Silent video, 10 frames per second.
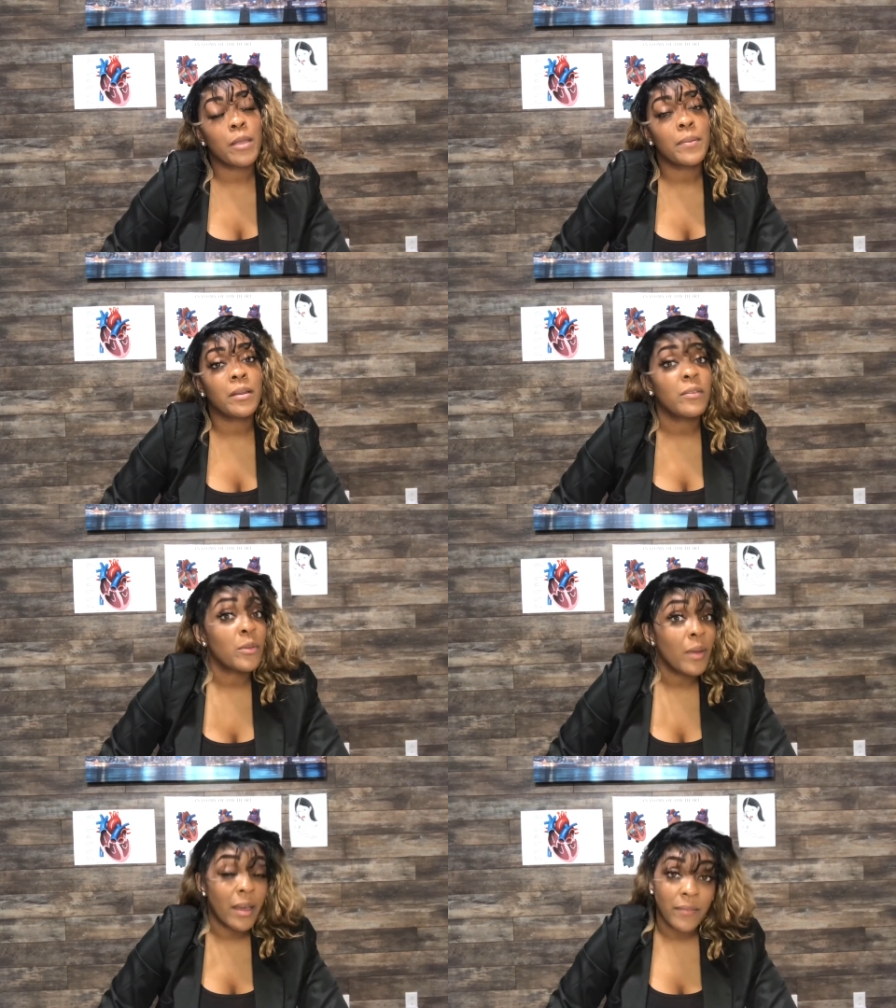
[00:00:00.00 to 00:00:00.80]
and if you
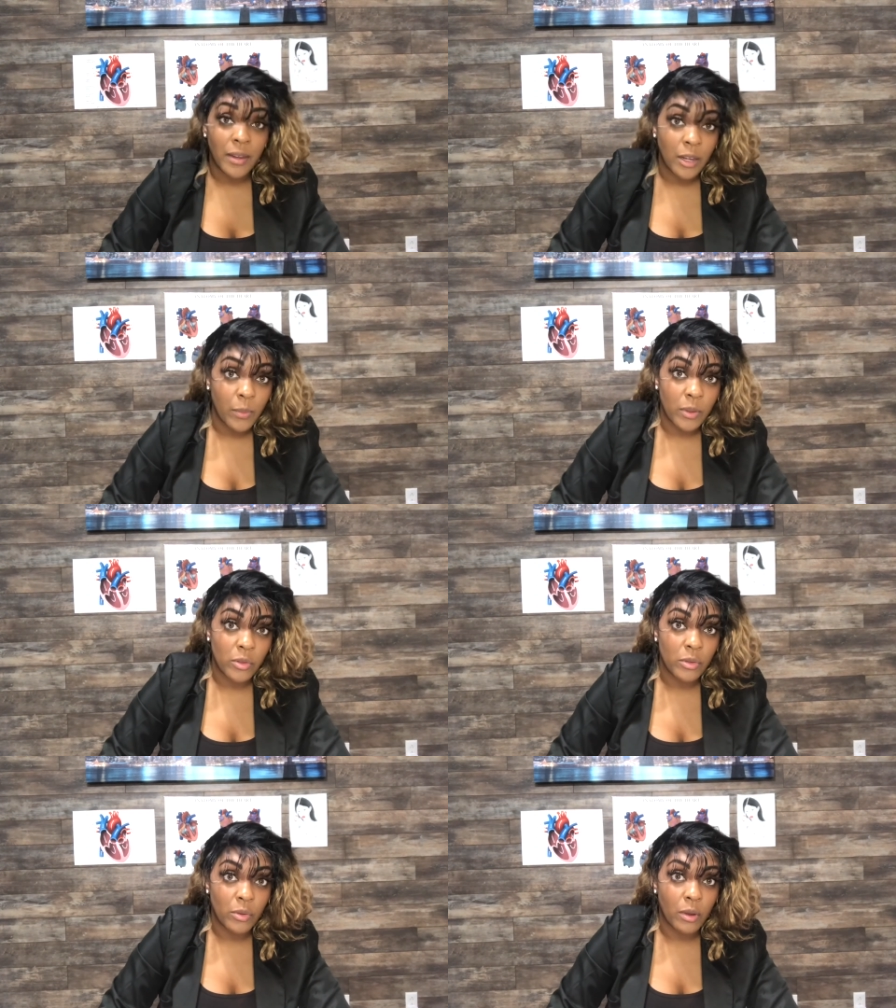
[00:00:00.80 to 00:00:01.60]
have any
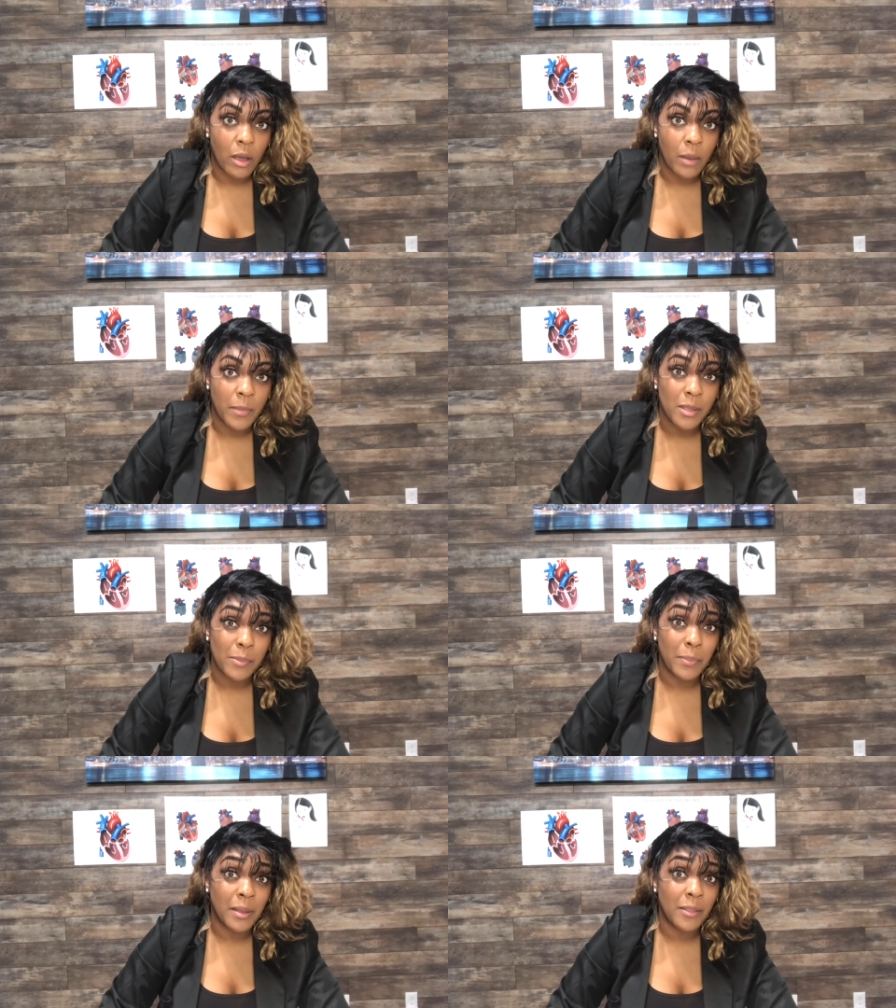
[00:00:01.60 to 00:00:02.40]
questions or comments,
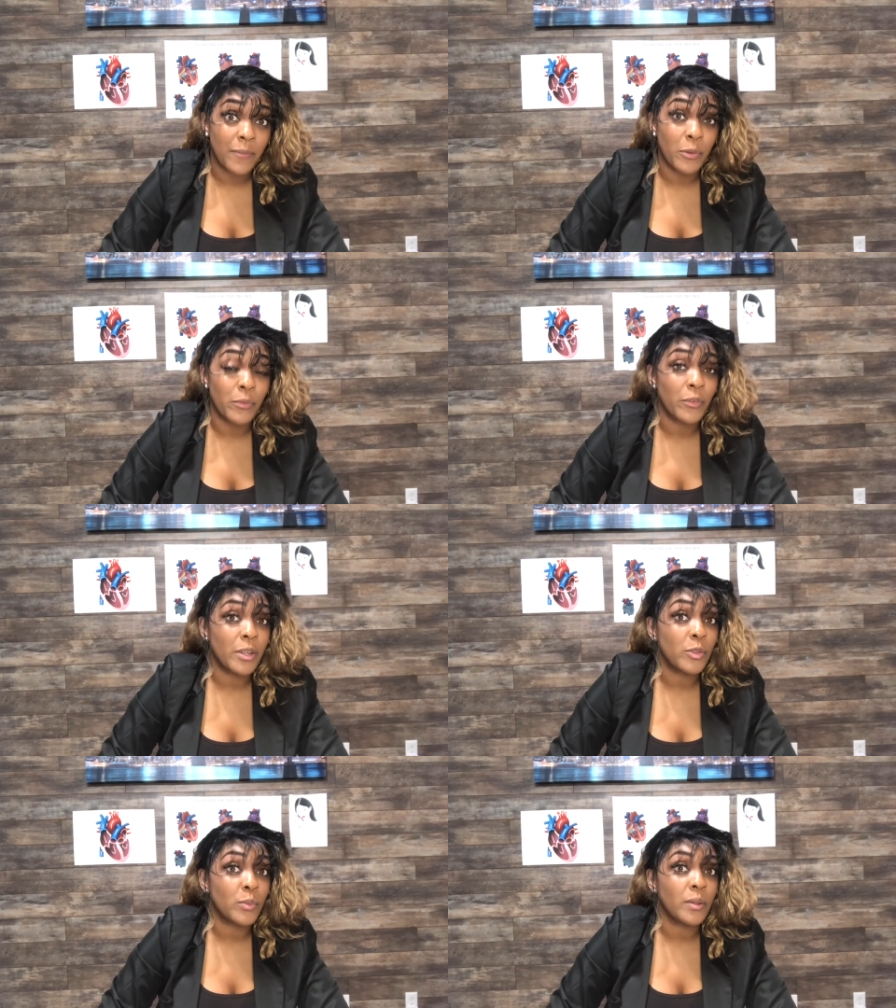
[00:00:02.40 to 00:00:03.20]
please feel free
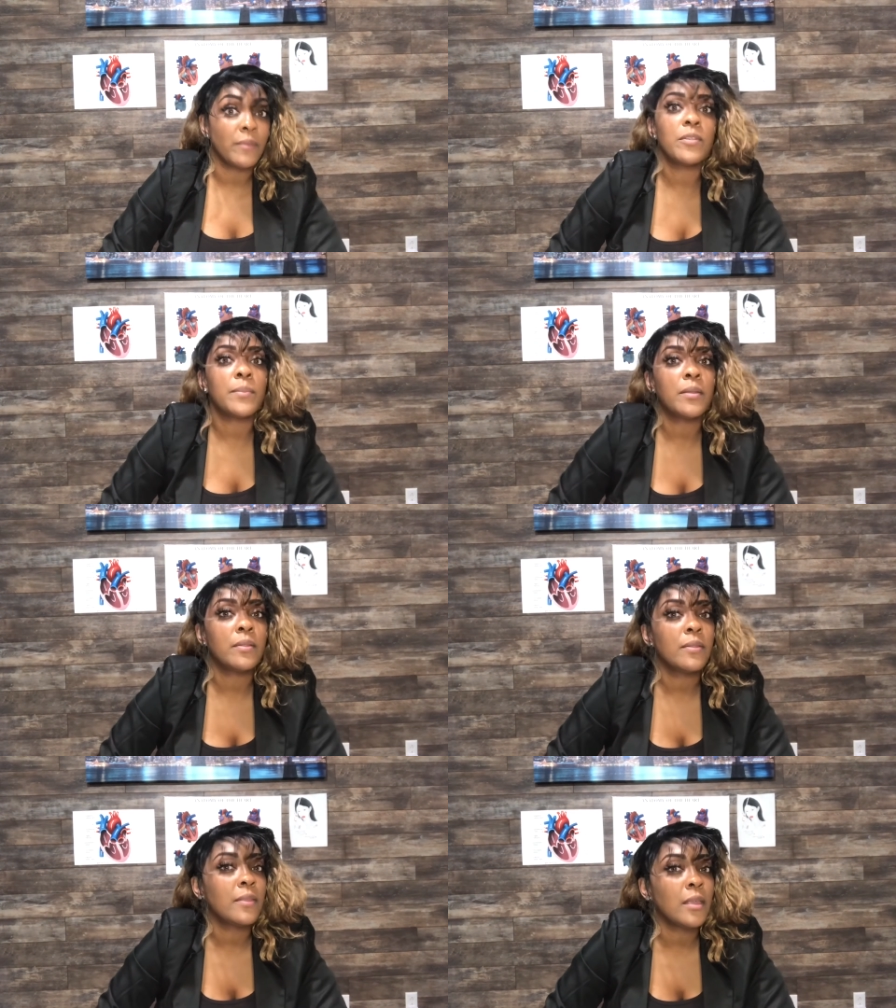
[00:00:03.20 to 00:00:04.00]
to leave them in
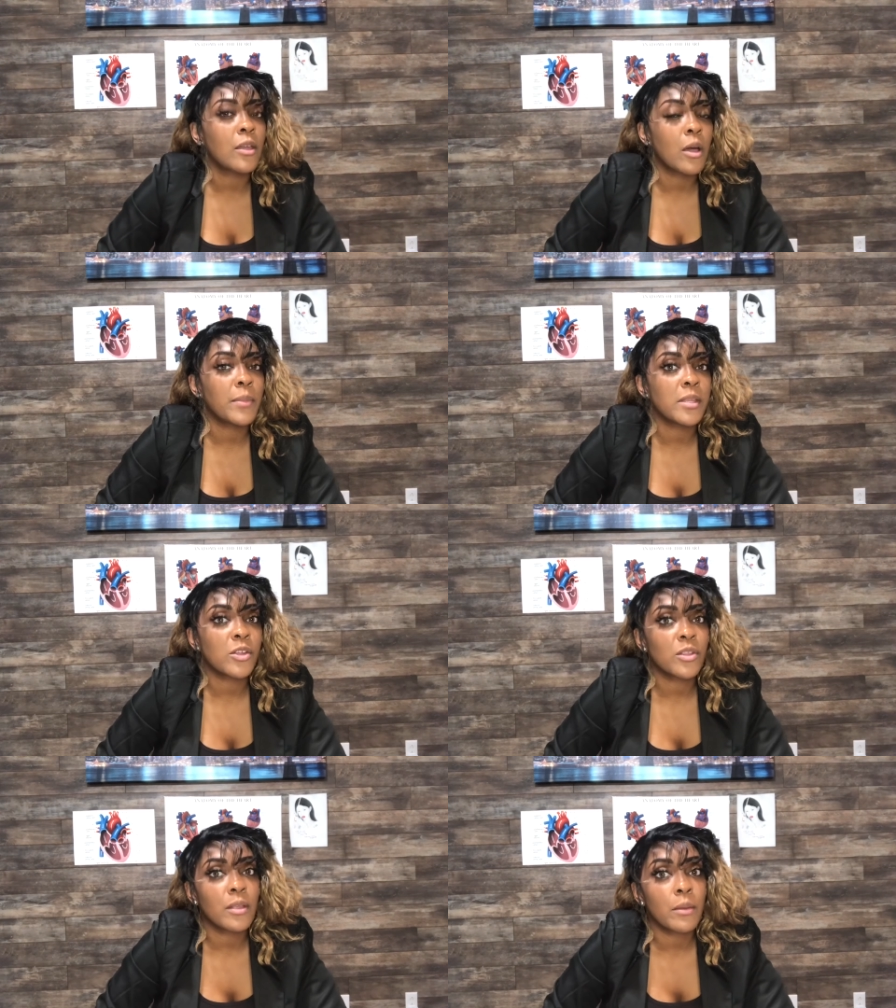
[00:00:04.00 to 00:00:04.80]
the comment
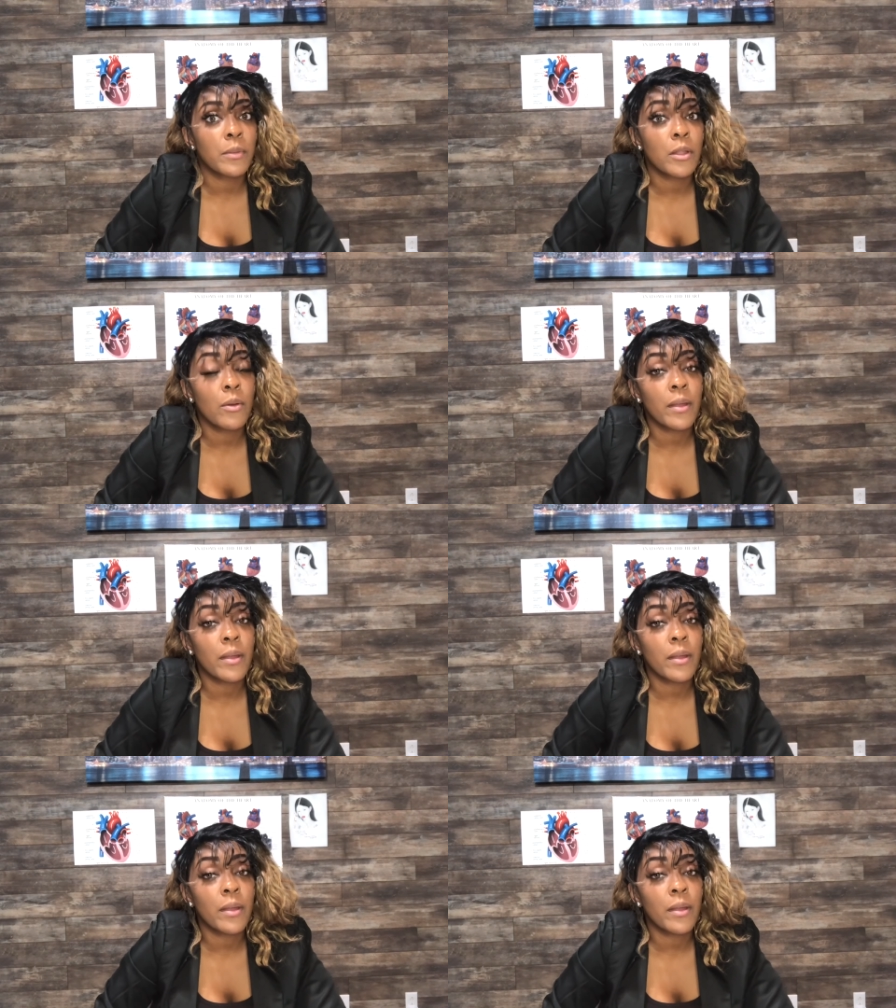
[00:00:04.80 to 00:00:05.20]
section down below,